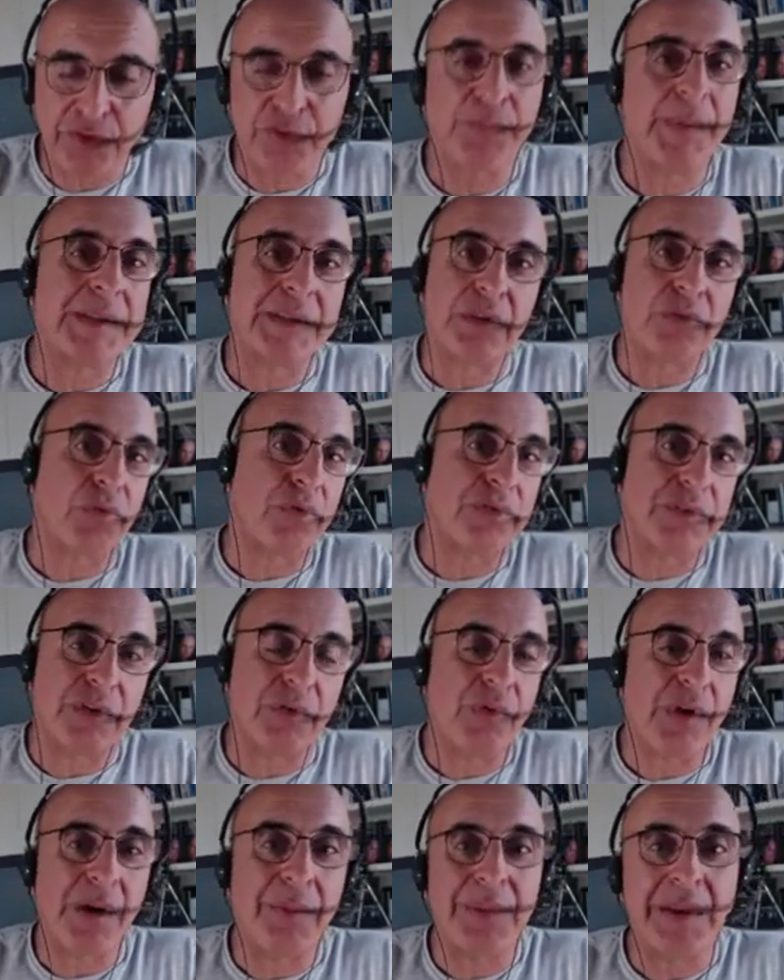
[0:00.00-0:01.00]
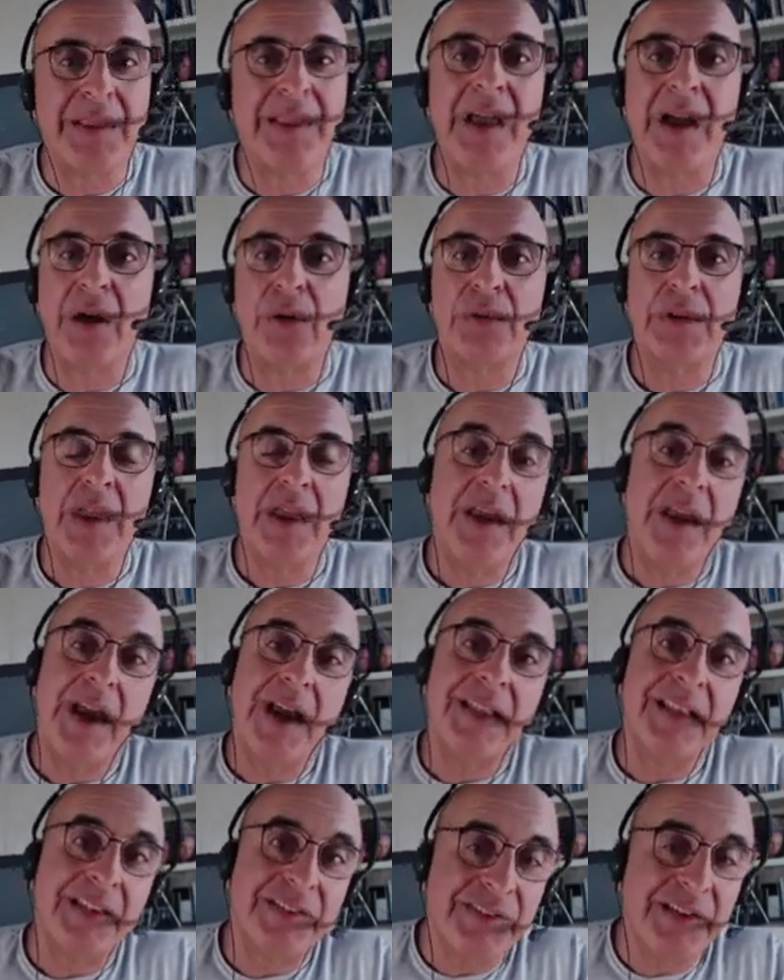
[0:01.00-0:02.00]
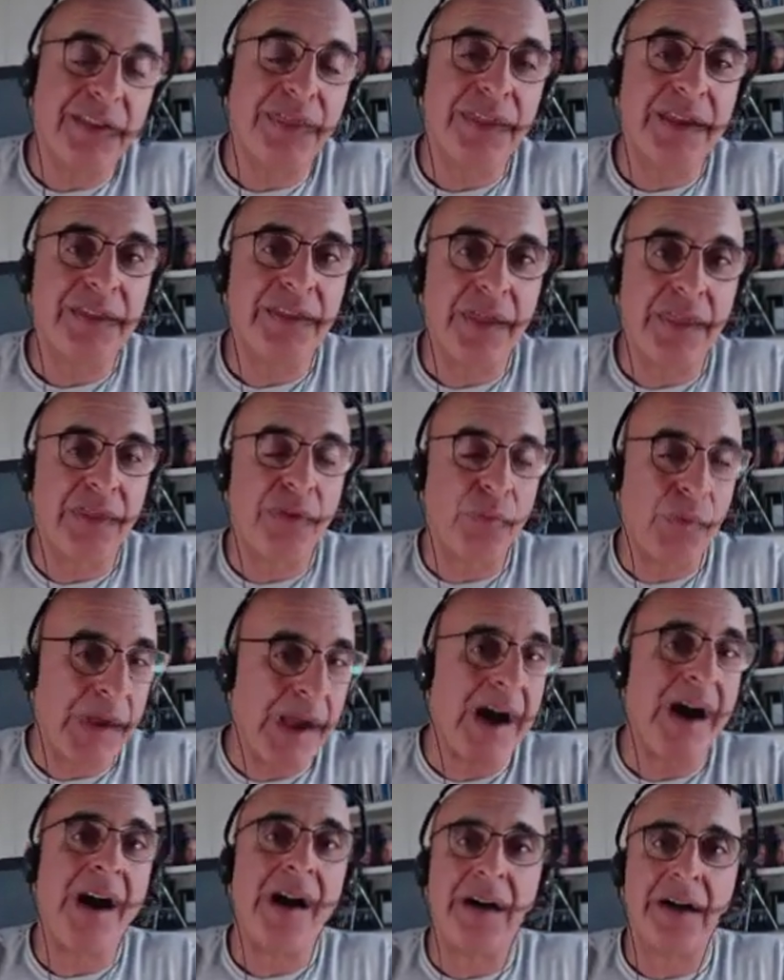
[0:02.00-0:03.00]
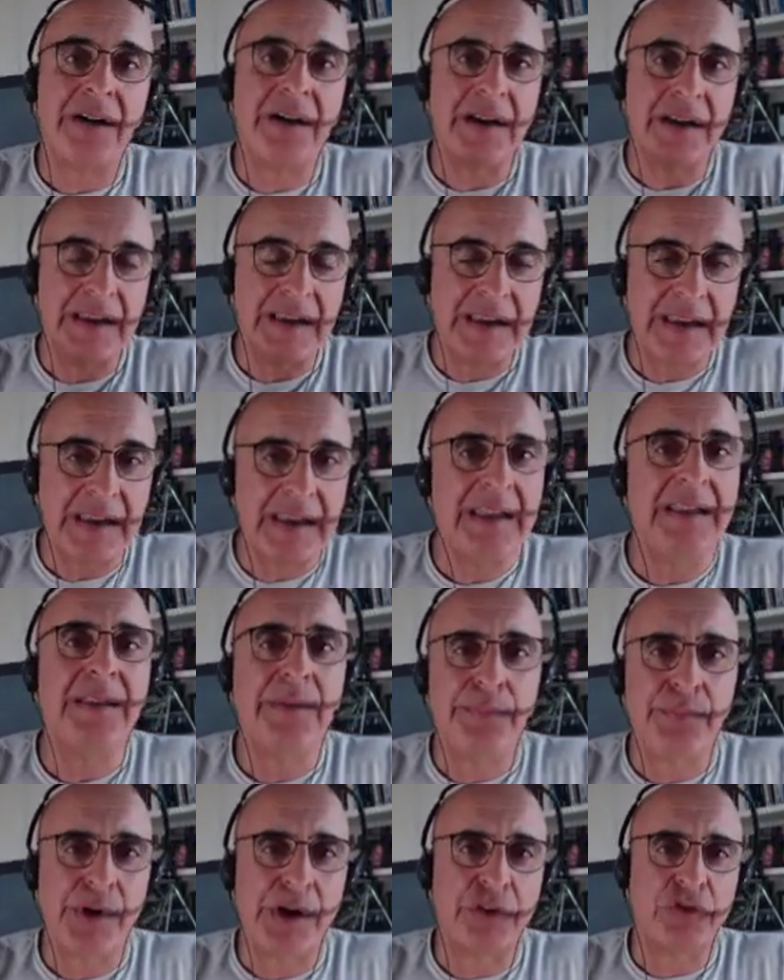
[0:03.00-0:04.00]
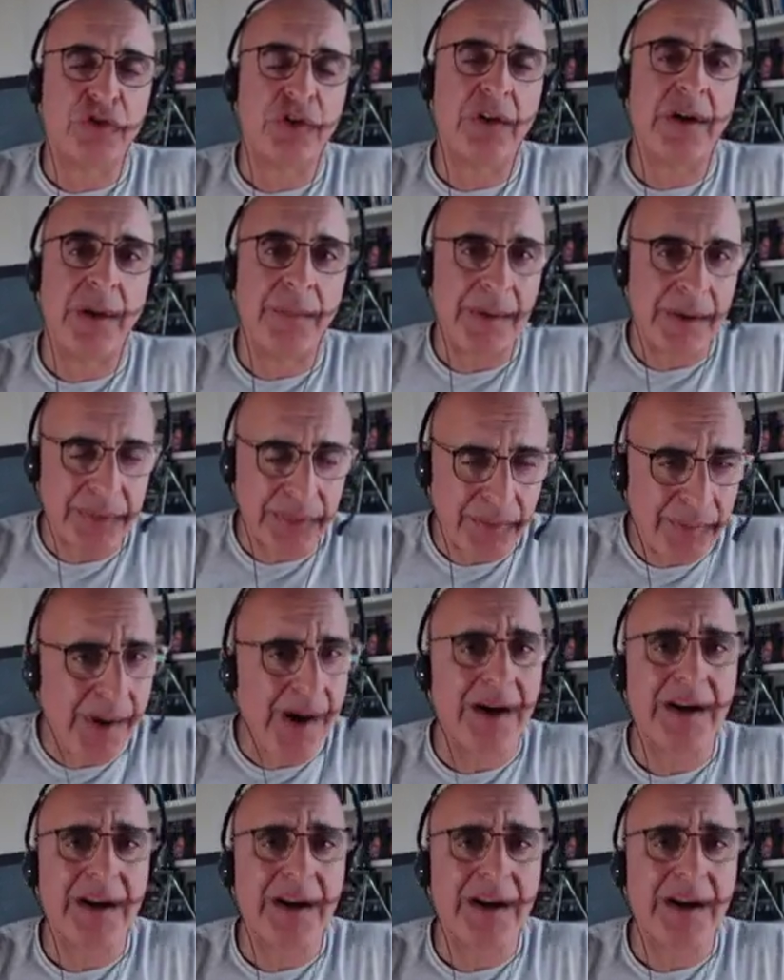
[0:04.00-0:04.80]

was expected to continue coming down, and I still think that we are in the pressure, mean, the